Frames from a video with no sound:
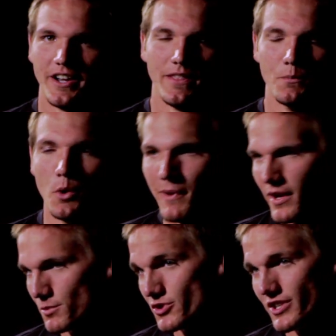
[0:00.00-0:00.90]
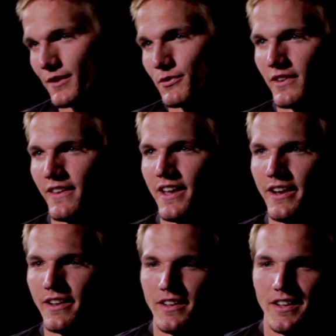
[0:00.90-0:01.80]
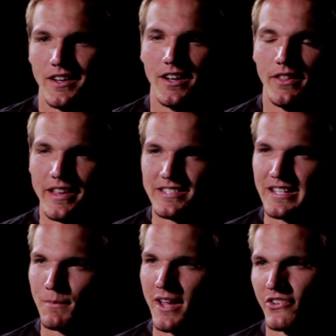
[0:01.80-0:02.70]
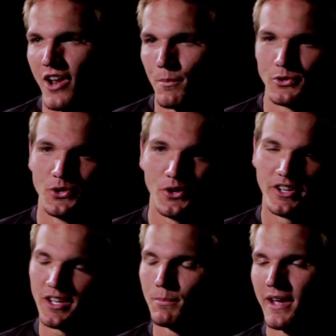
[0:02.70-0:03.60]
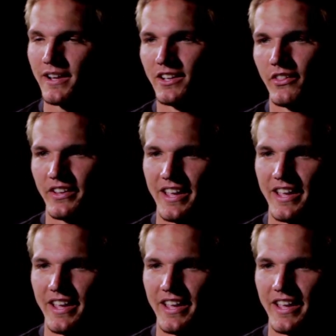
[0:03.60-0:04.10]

and the momentum shifts, and then that team has an opportunity to get back into the